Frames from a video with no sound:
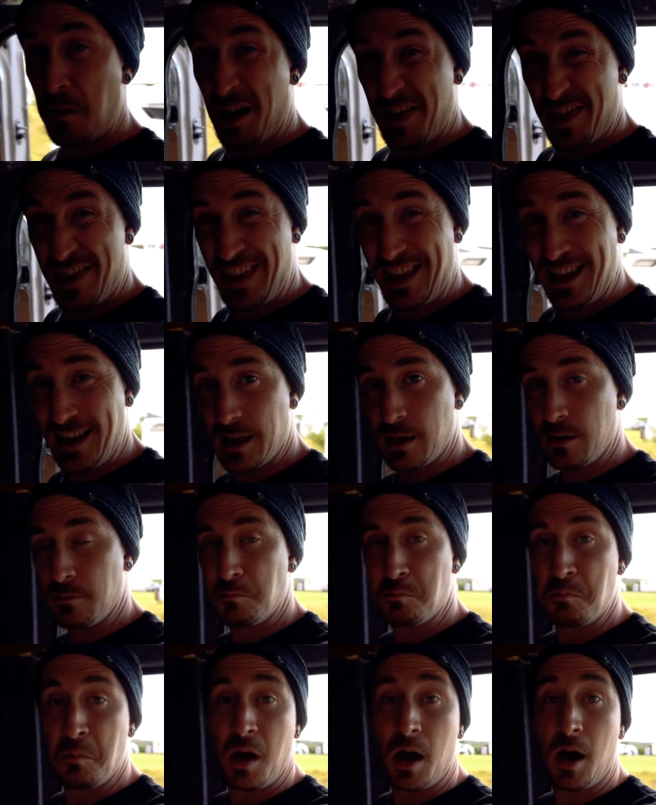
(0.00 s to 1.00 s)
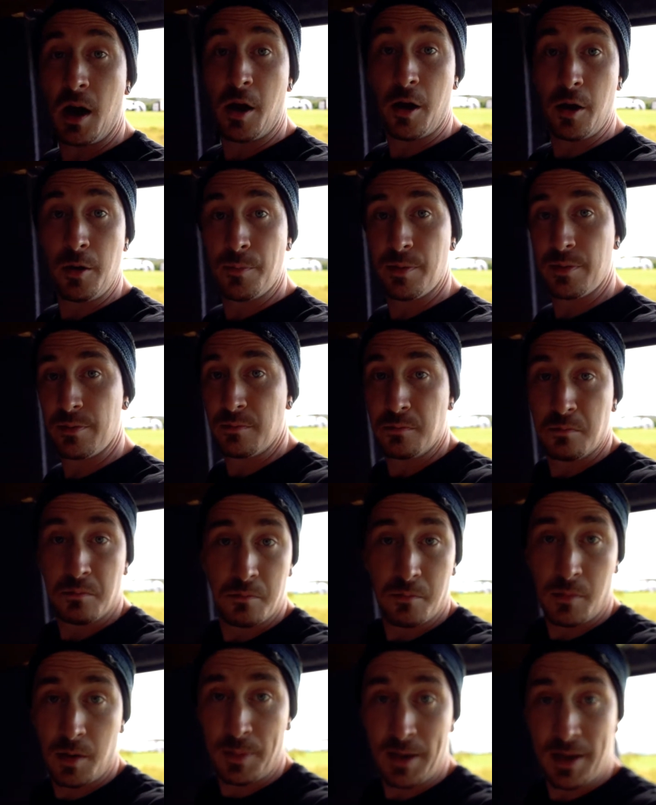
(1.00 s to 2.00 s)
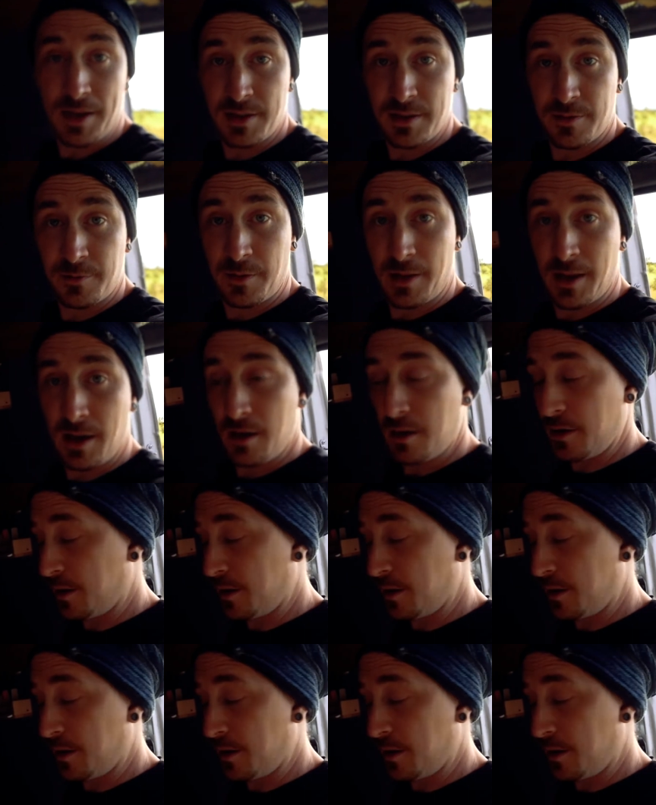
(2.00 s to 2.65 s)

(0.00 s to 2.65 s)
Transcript: I hope my plans for that are